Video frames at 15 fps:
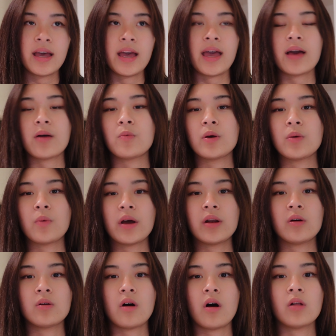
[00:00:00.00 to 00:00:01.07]
and we went
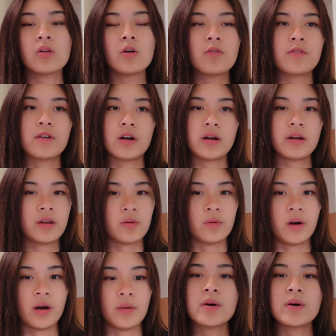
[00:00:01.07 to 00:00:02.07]
all over Europe.